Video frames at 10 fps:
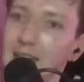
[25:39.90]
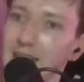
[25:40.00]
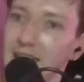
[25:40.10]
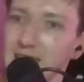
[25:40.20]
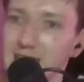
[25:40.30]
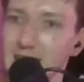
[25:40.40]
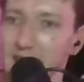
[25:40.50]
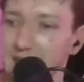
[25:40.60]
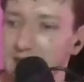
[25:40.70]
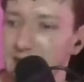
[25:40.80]
is
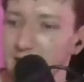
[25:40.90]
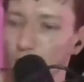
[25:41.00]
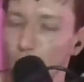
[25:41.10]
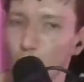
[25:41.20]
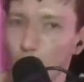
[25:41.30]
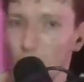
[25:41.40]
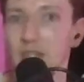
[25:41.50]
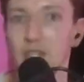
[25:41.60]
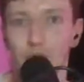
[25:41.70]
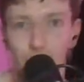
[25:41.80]
a
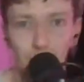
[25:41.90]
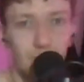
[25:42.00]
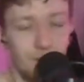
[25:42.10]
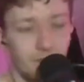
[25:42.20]
wonderful